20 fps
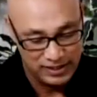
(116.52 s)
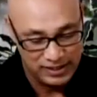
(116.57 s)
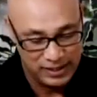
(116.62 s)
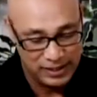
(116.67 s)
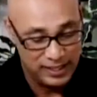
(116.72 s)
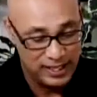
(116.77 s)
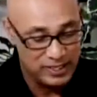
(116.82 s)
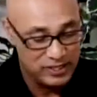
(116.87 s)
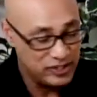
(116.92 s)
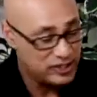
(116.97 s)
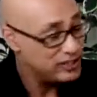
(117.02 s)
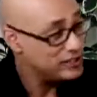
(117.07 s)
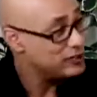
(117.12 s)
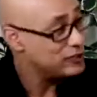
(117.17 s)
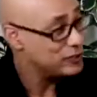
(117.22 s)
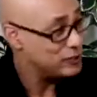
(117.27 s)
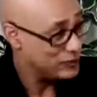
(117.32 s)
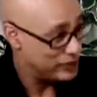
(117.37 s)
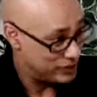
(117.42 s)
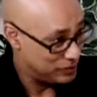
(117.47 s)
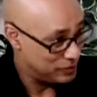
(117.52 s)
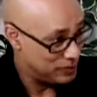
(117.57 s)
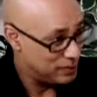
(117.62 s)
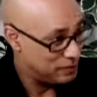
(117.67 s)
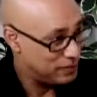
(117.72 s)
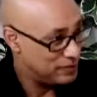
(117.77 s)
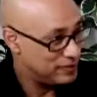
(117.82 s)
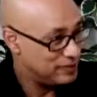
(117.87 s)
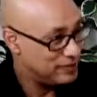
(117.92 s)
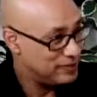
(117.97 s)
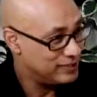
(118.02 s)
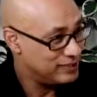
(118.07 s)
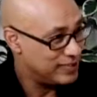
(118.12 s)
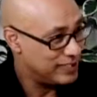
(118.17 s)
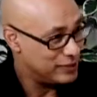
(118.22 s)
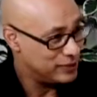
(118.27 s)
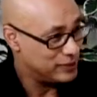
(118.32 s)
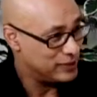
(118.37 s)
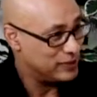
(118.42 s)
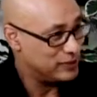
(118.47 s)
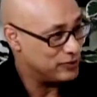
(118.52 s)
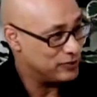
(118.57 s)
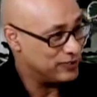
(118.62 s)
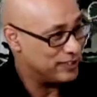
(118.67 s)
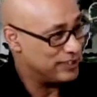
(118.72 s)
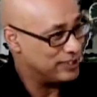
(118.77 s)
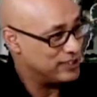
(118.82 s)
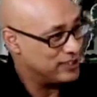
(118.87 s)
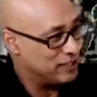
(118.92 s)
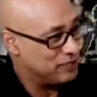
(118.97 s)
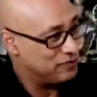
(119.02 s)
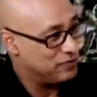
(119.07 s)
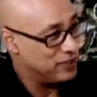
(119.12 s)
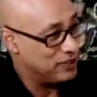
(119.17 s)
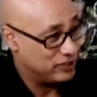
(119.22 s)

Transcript: legend to his people, as well to the